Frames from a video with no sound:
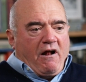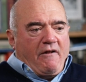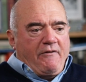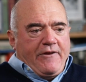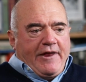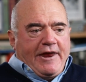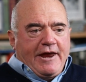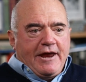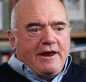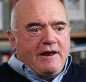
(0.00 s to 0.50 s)

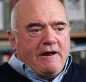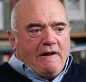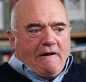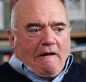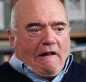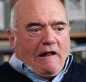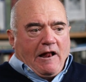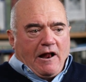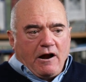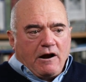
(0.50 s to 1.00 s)
the
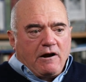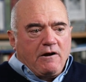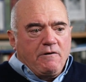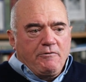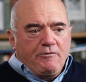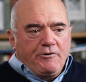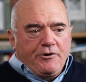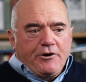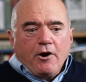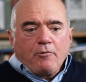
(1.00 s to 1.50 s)

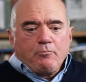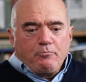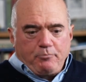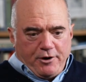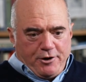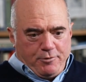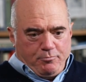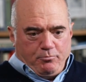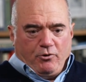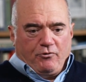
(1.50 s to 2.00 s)
young
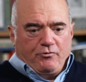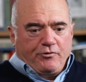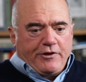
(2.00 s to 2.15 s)
people.